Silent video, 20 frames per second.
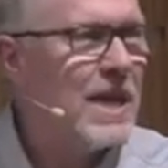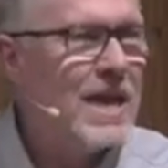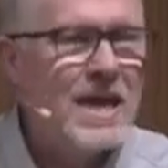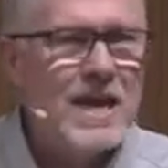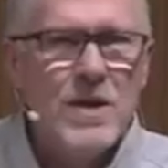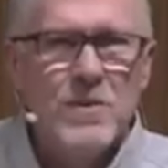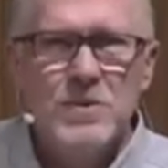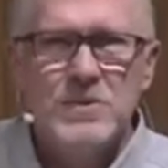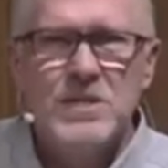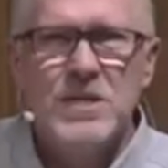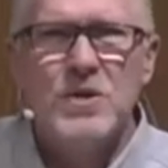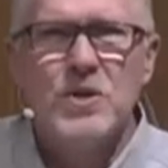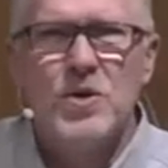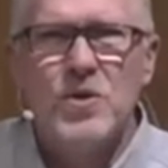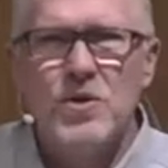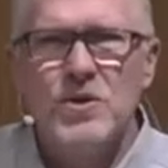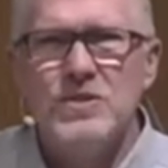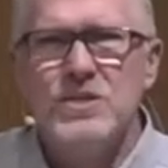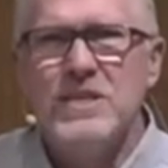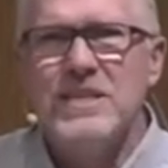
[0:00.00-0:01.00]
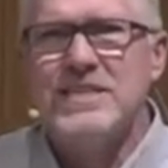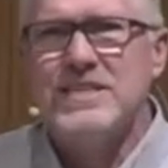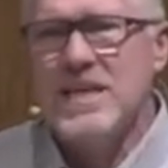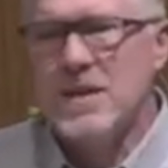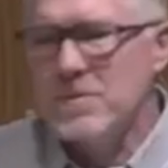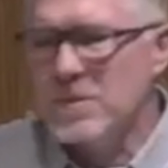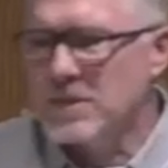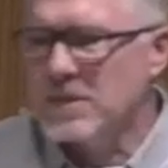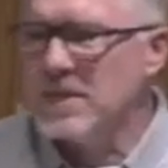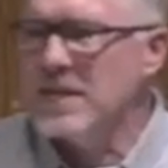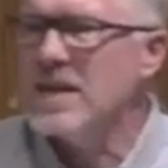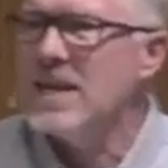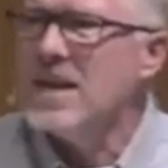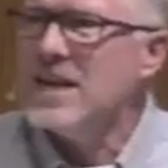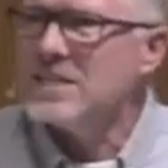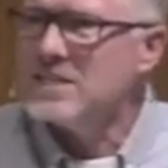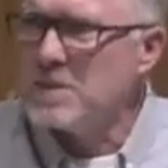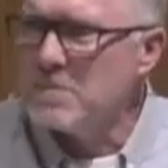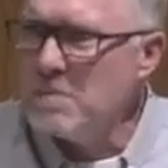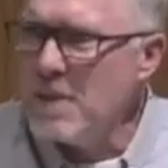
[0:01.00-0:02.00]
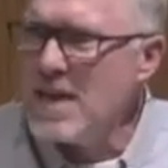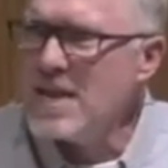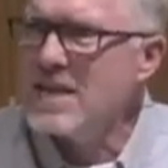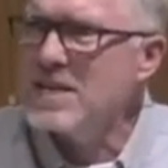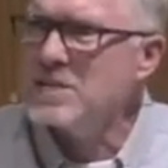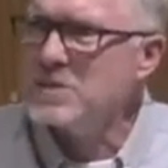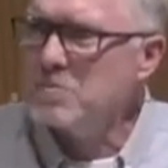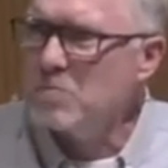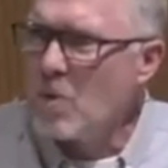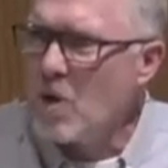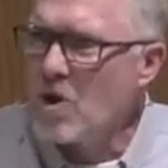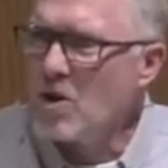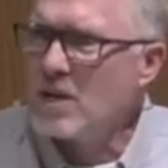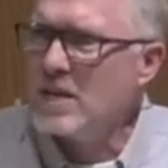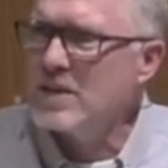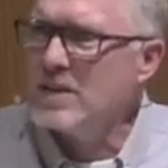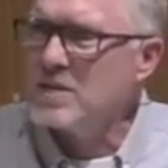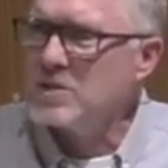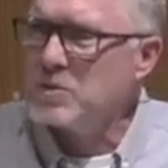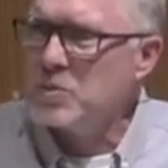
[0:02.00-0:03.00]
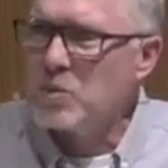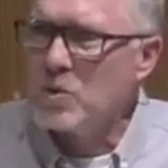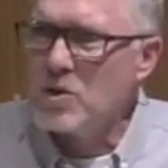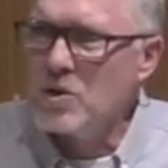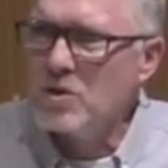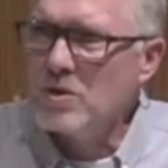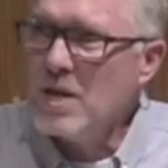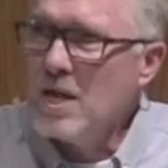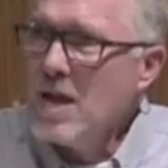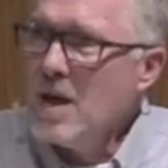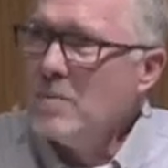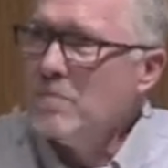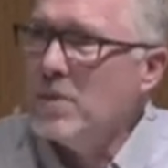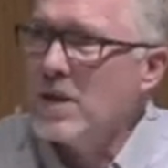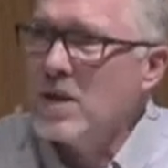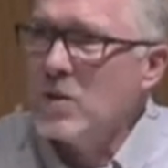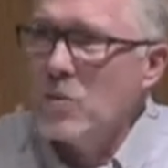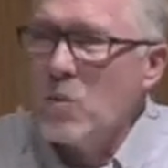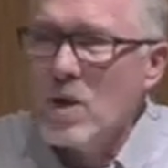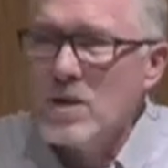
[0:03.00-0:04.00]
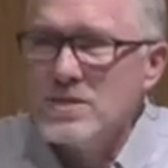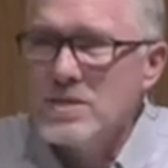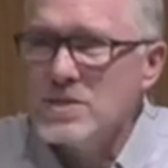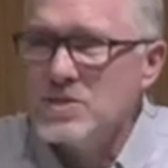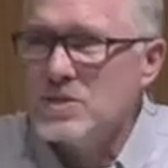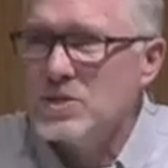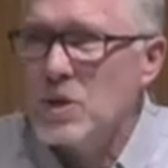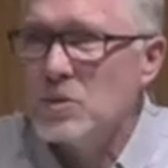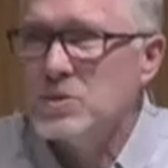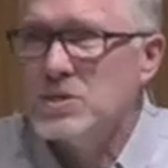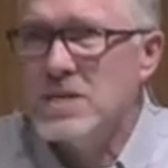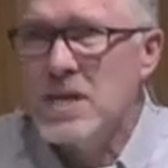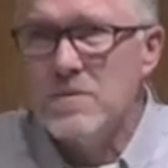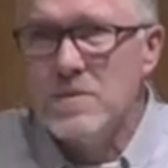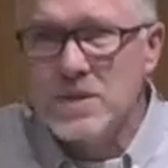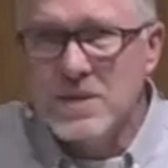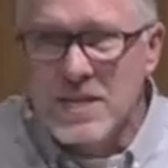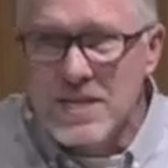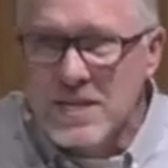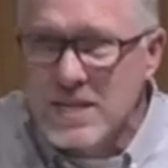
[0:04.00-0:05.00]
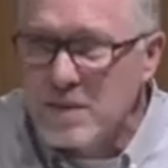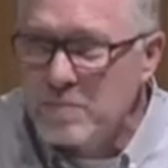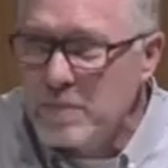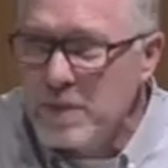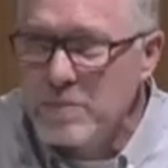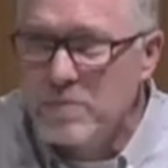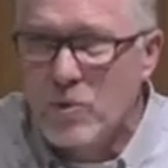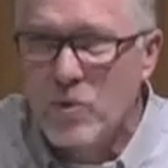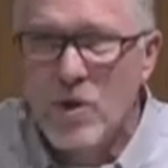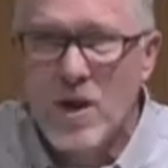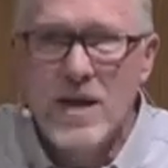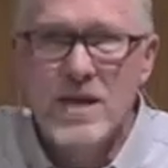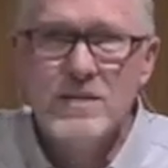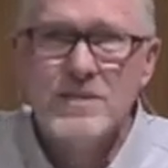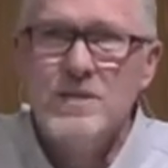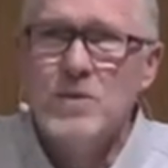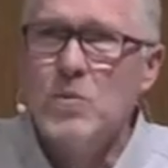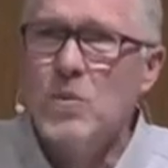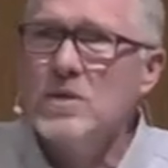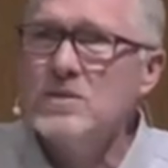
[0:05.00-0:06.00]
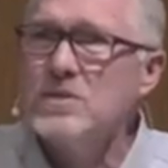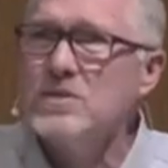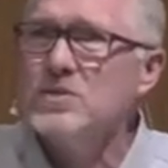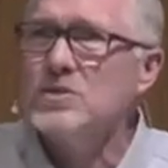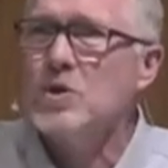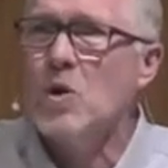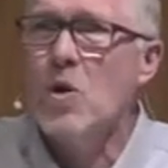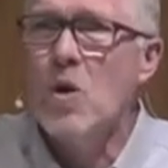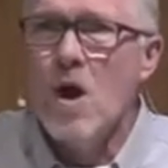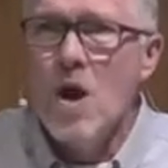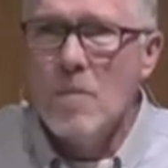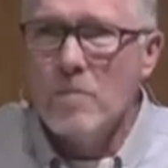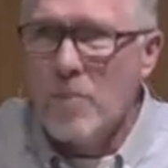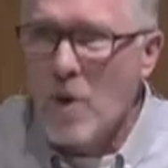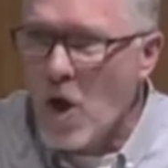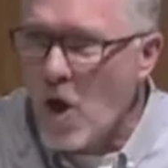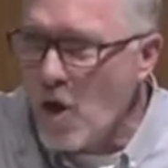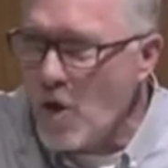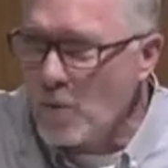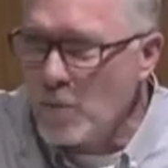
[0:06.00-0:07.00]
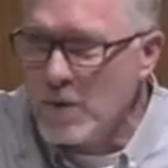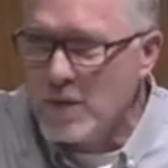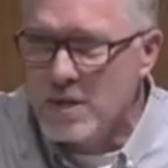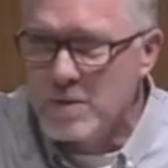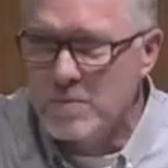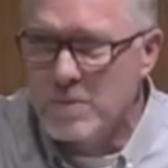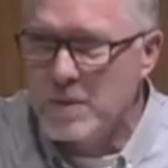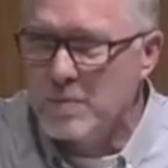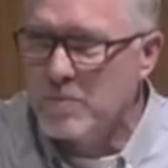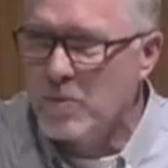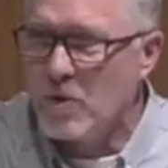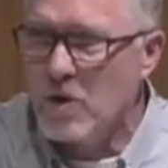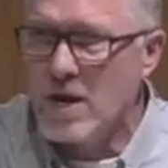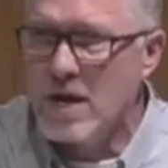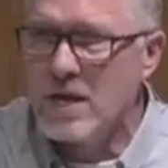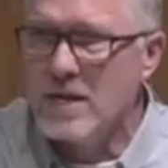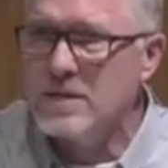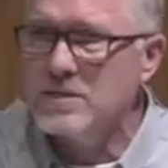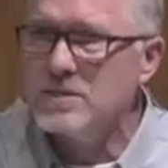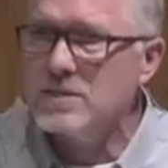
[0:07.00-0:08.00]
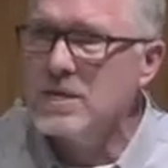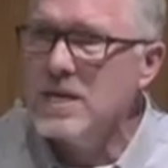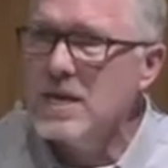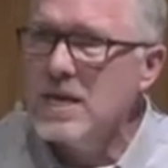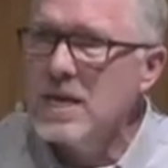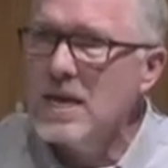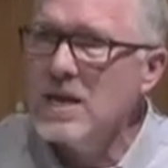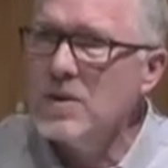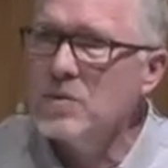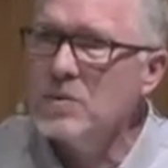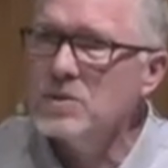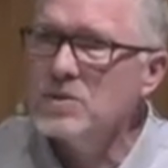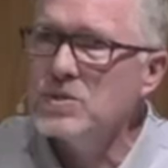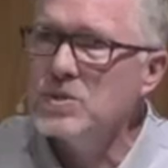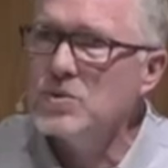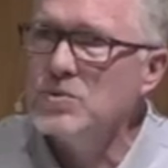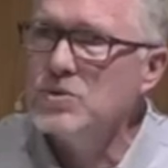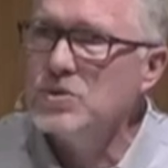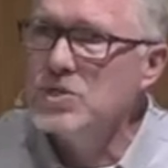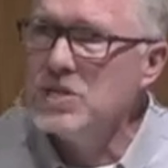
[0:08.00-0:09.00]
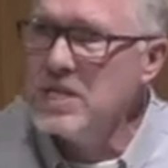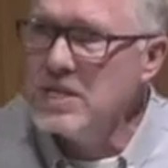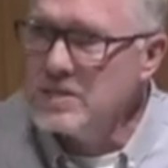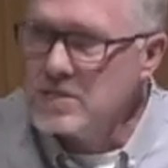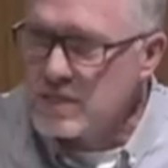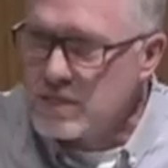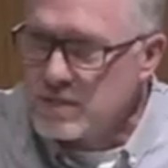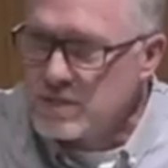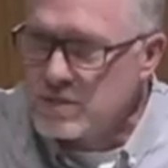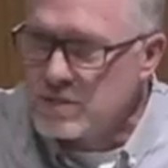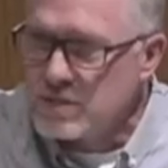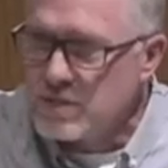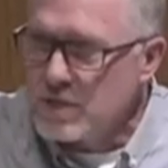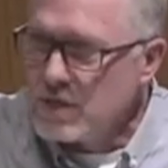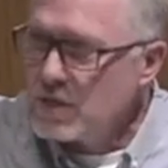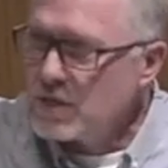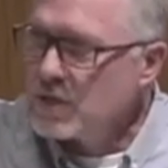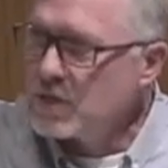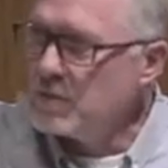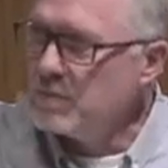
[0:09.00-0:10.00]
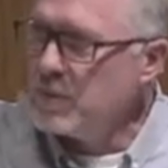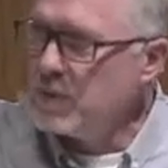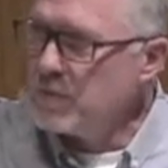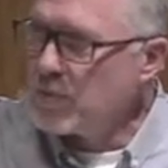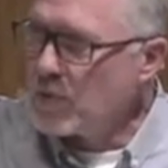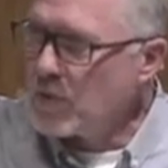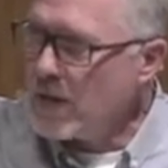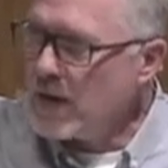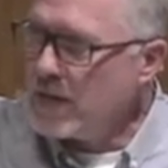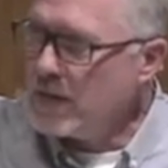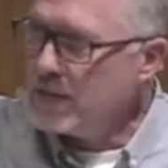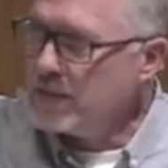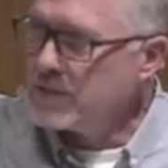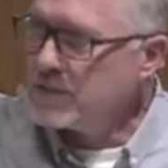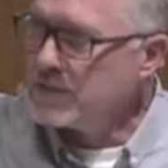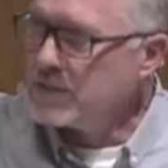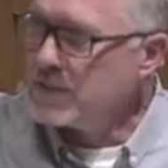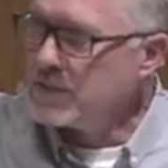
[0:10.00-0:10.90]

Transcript: He was encouraging Timothy to make his mark in this world, but it wasn't so Timothy could be praised. It wasn't so Paul could be praised. It was so Jesus could be praised.